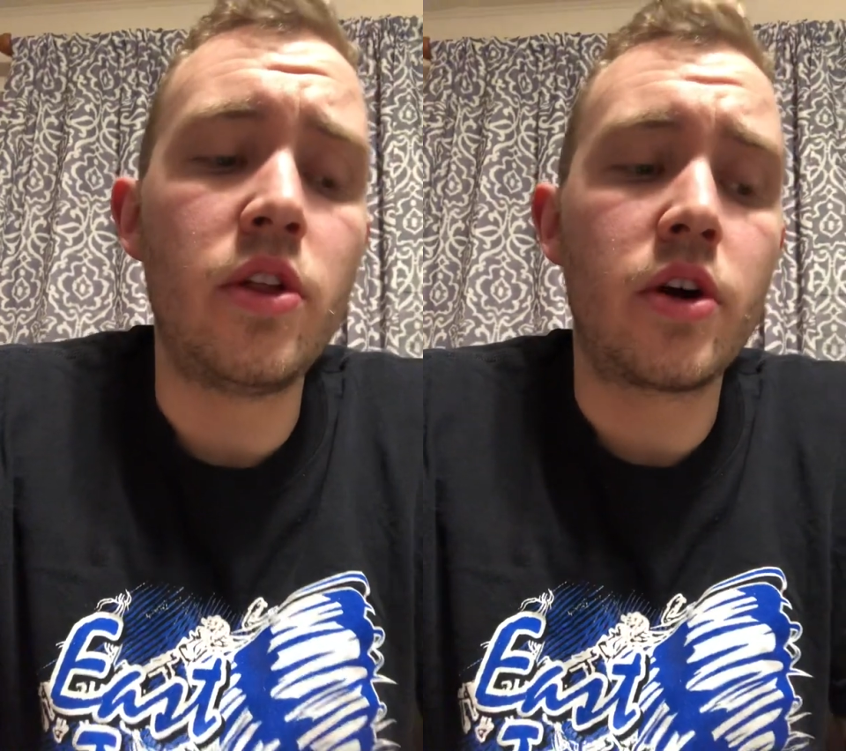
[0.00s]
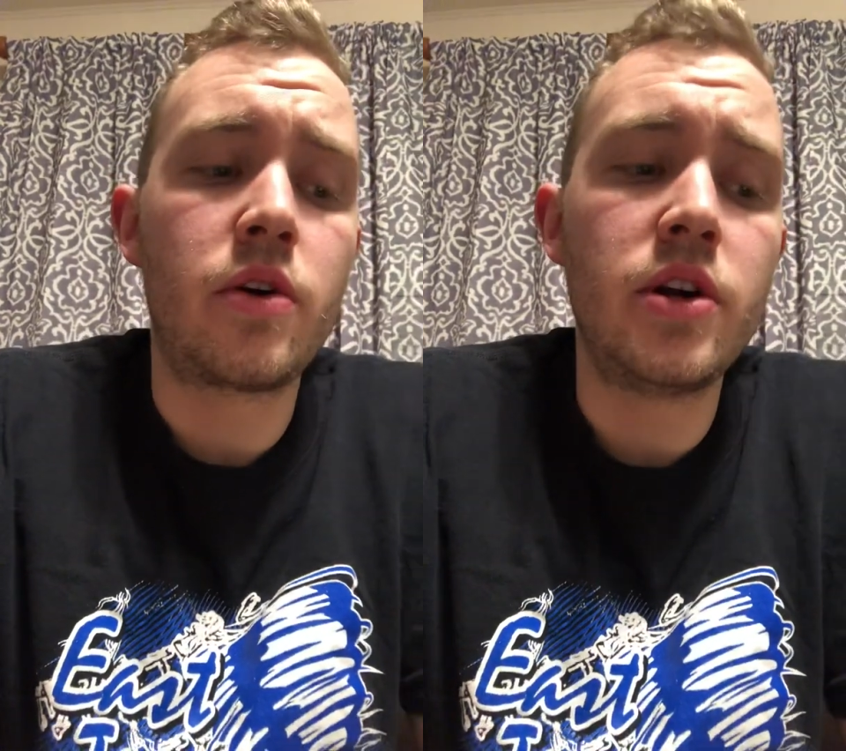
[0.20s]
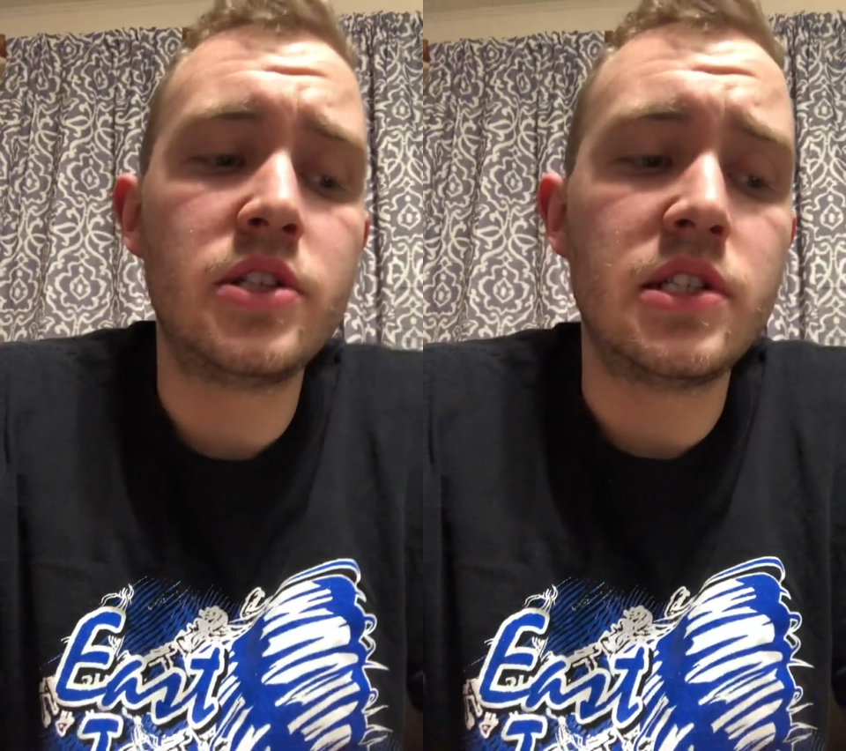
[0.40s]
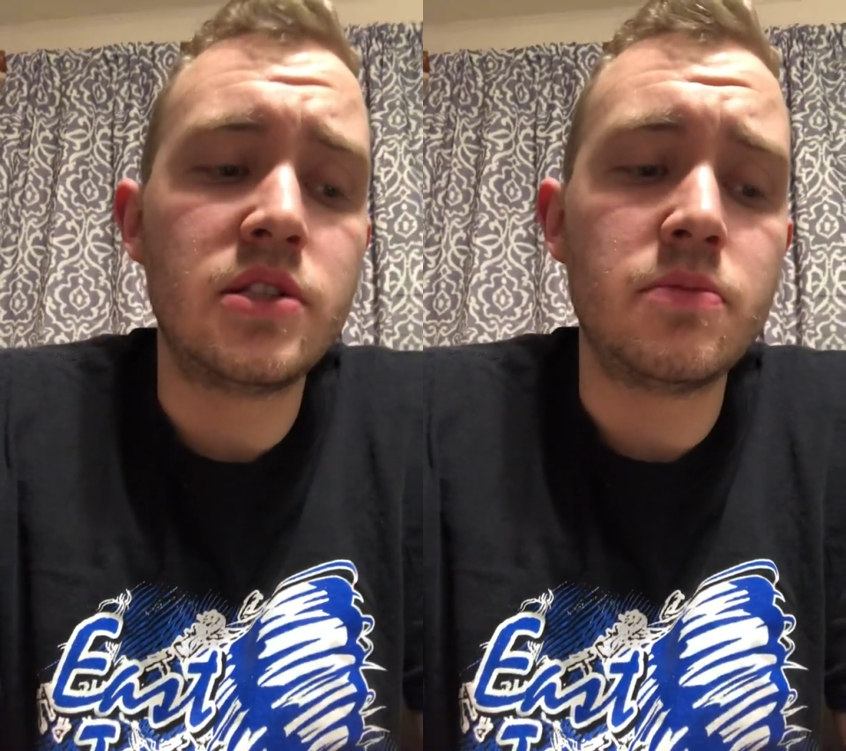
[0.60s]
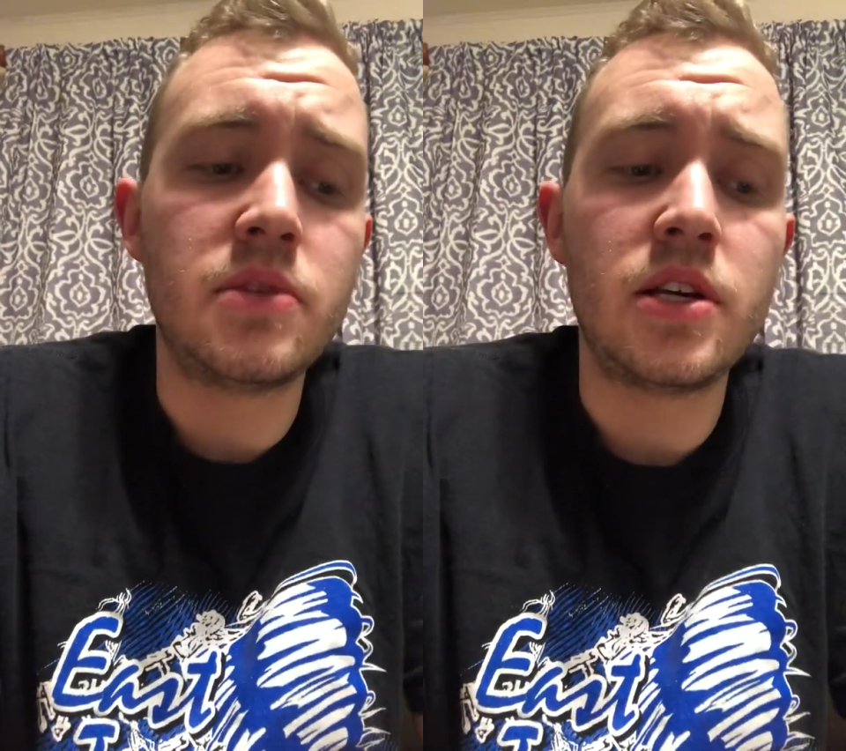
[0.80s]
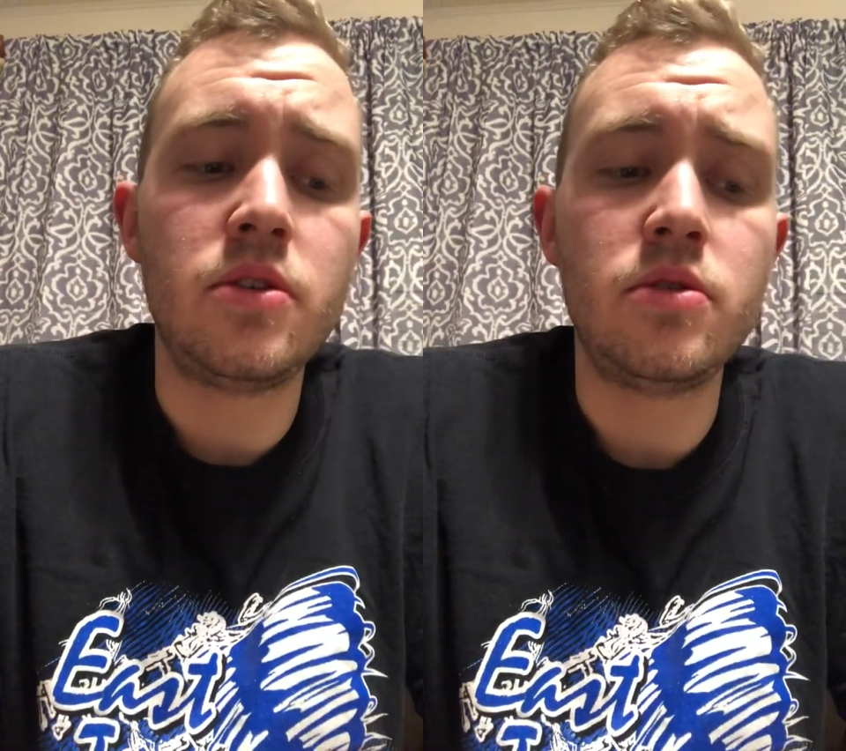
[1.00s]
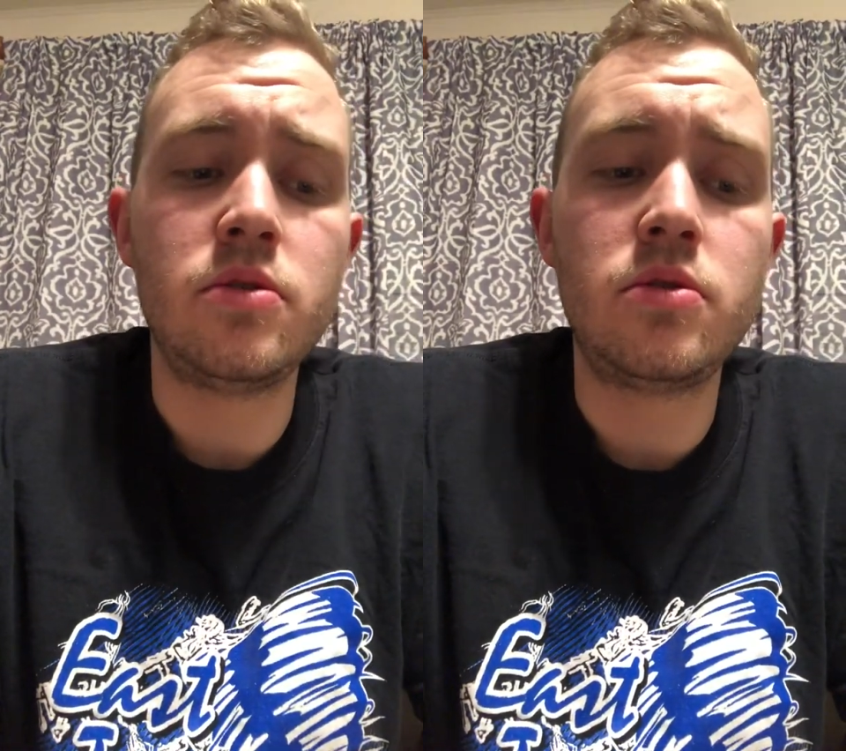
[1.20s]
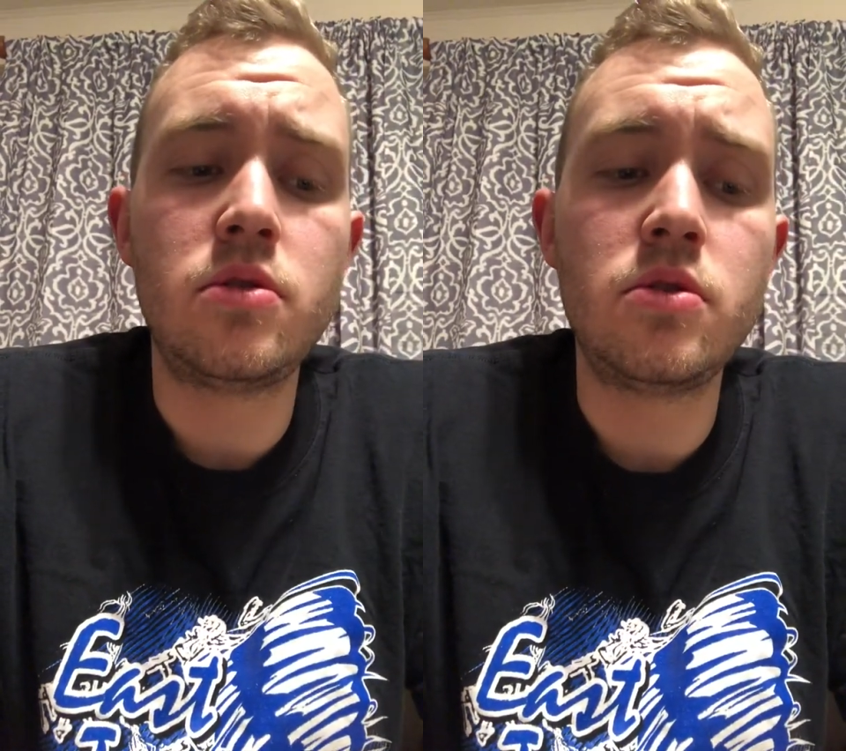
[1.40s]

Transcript: of the criticisms that you